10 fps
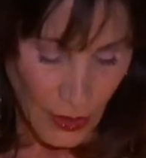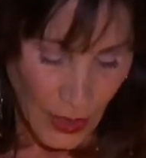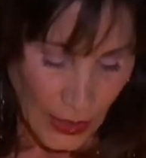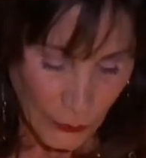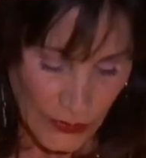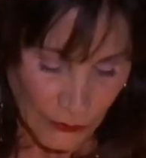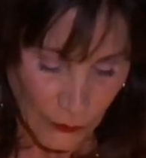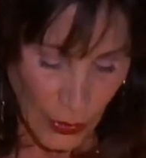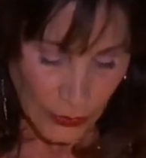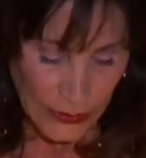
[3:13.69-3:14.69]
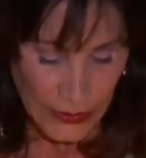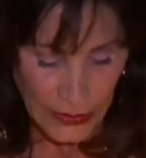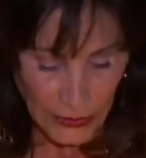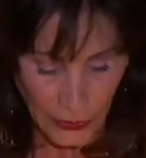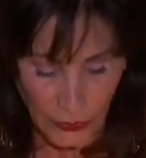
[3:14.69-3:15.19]
I was a
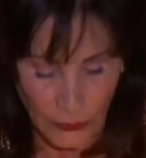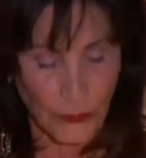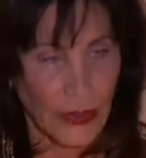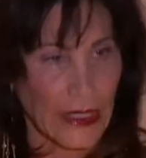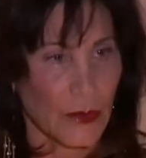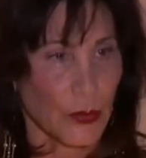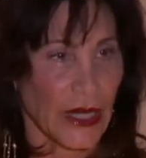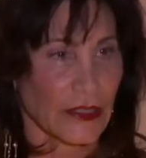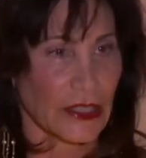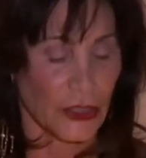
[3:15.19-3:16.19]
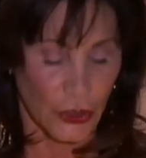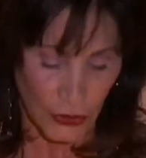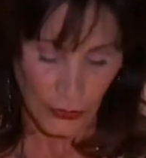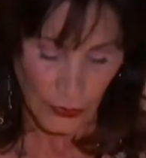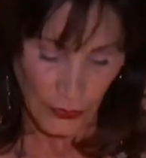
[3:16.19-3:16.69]
volunteer Reiki
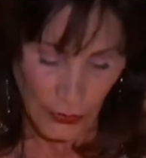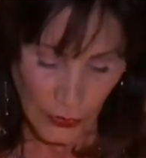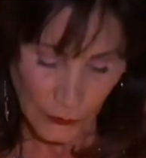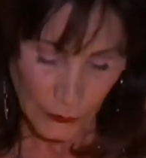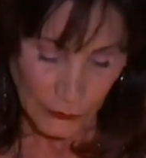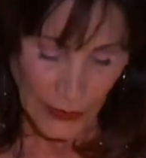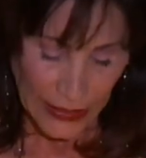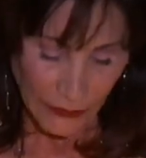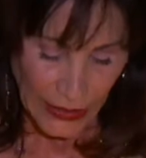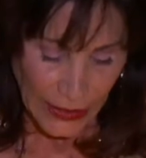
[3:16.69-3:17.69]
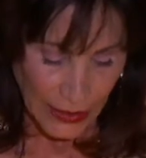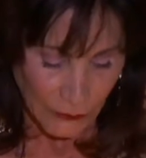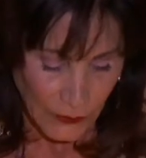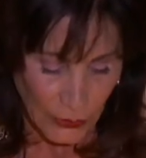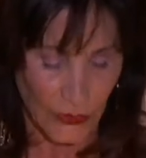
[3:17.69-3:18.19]
practitioner for
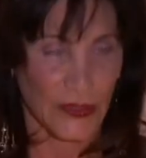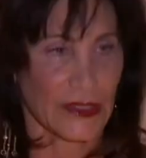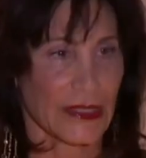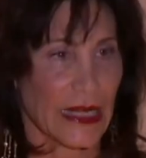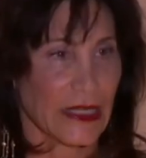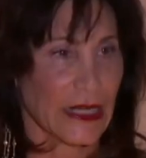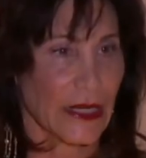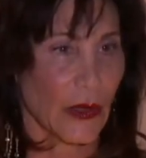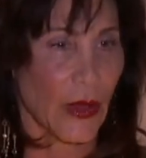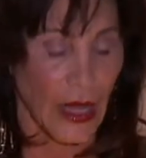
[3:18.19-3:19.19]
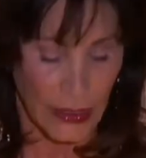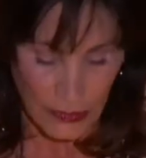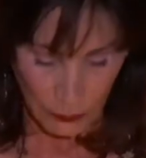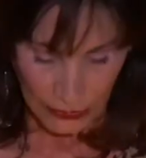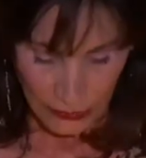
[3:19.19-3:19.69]
5.5 years at San Diego
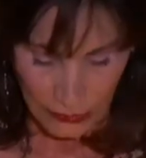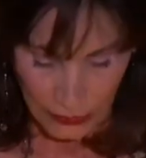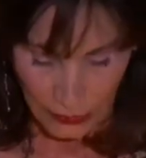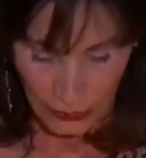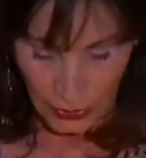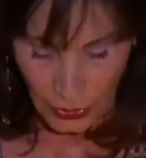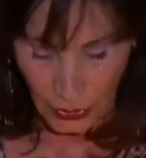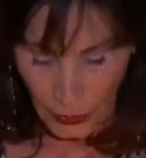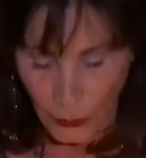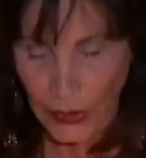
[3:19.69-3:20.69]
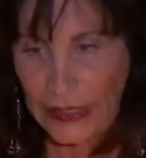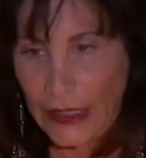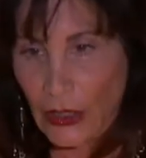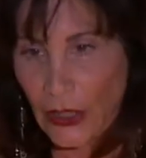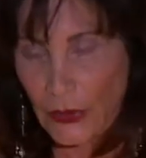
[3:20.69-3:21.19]
Hospice. When they
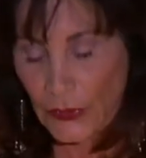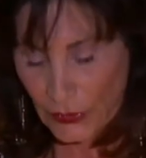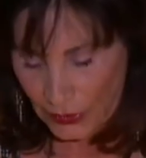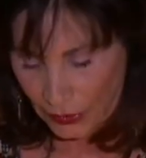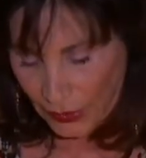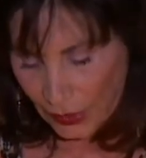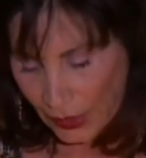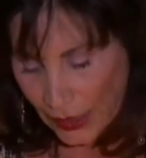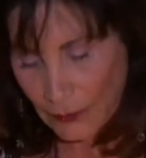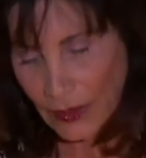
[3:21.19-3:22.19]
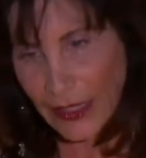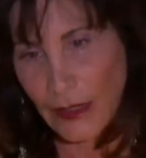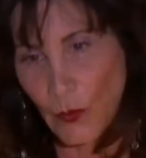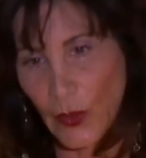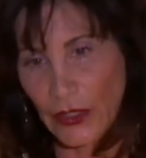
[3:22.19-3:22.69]
closed, I
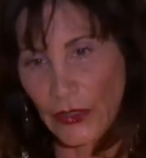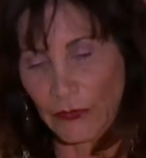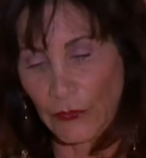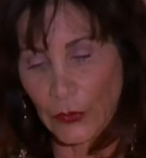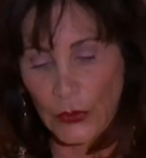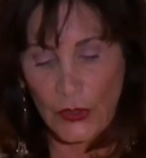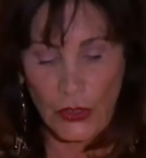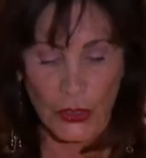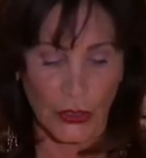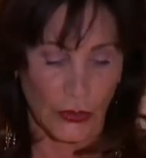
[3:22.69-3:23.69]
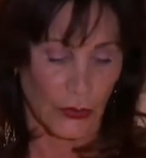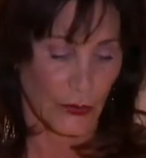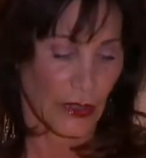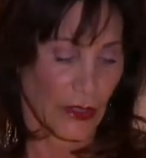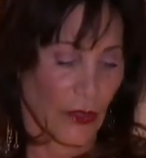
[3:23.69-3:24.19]
became one of the first 2
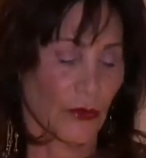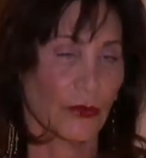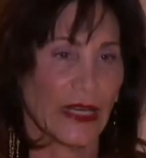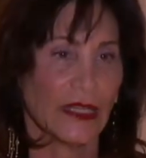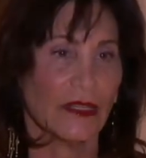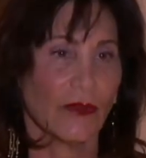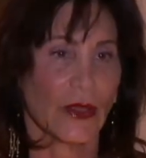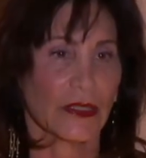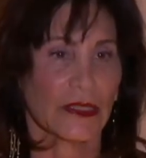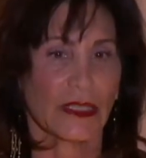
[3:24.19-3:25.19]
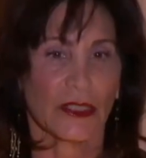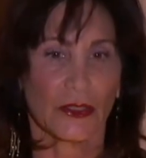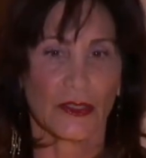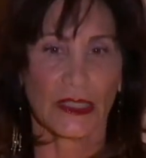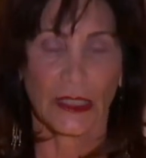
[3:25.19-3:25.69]
Reiki
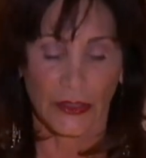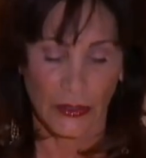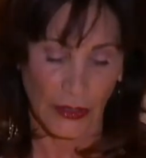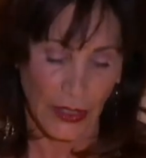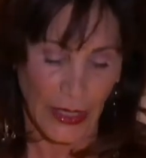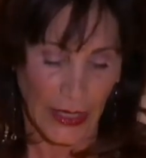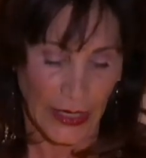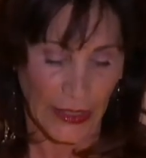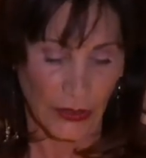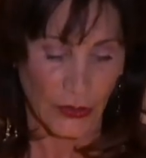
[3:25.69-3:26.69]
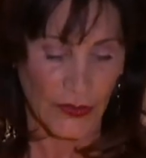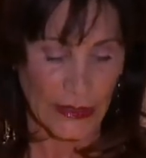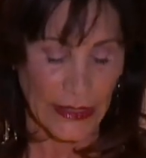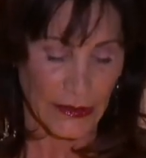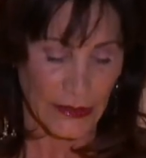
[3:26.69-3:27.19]
volunteers here at
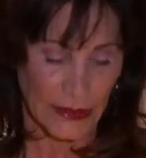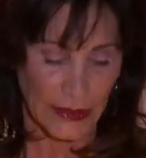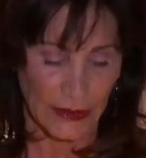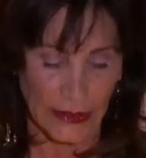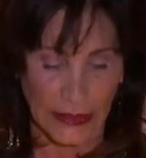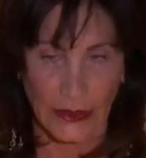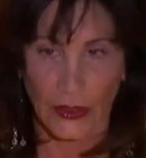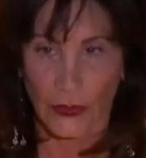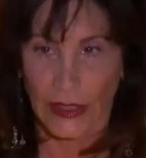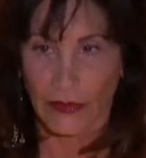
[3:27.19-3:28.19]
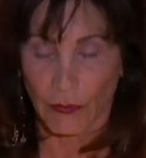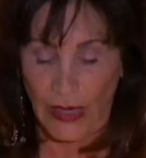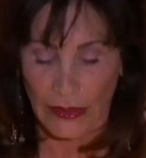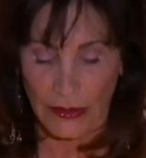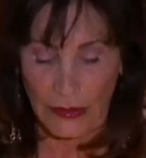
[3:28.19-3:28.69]
UCSD in the Integrative
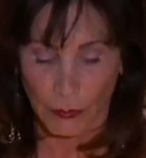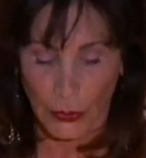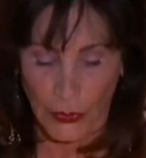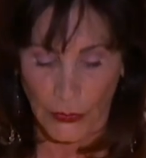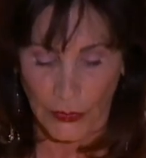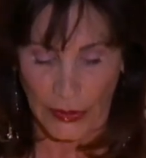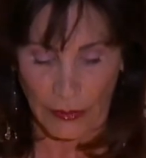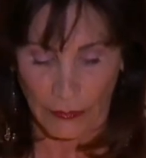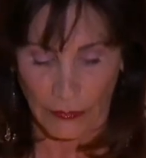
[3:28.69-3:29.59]
Medicine program.